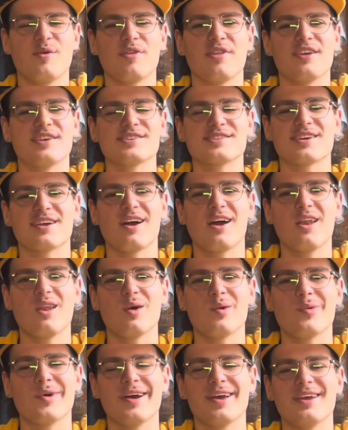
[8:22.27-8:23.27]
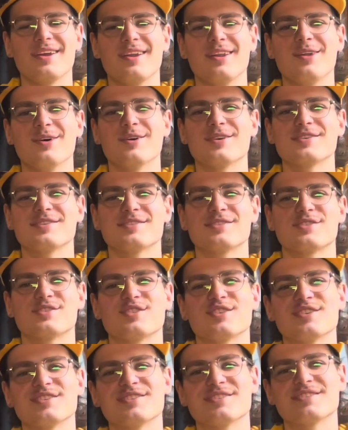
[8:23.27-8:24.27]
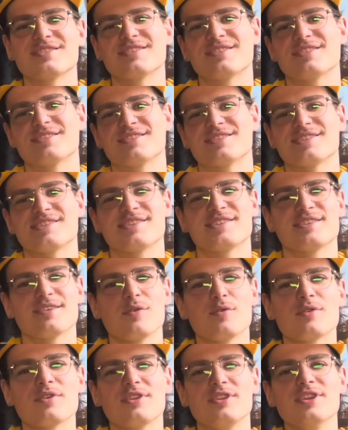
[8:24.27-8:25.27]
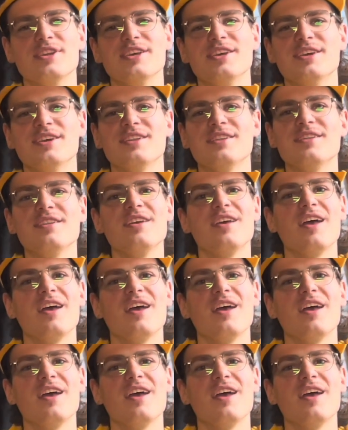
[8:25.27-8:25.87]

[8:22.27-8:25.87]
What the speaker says: this colorway looks just so clean.